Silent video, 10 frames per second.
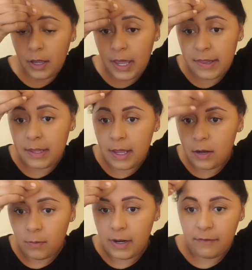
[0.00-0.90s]
And
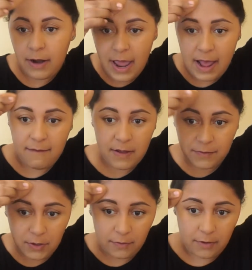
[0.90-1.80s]
then whatever I have
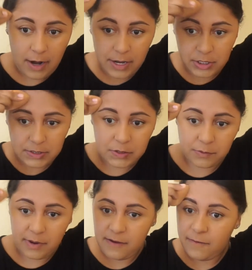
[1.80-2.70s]
left over, I just
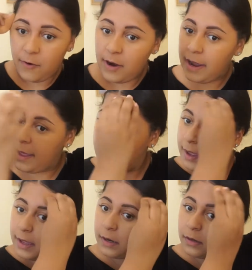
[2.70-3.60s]
do my
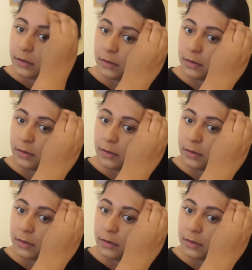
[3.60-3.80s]
forehead.